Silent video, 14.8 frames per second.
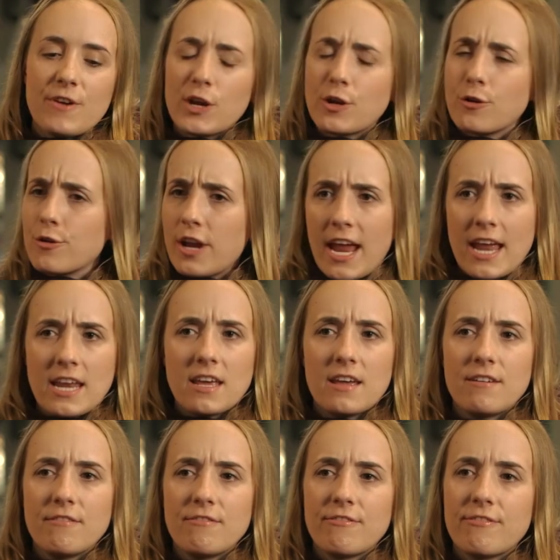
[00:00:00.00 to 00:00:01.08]
very
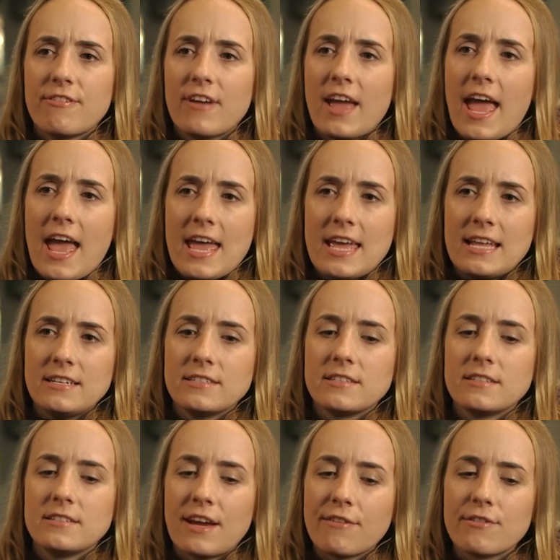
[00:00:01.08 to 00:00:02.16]
creative, and
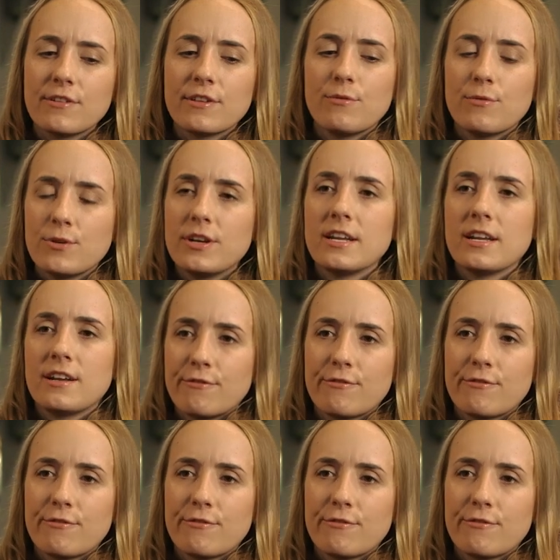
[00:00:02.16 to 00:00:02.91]
definitely rooted in a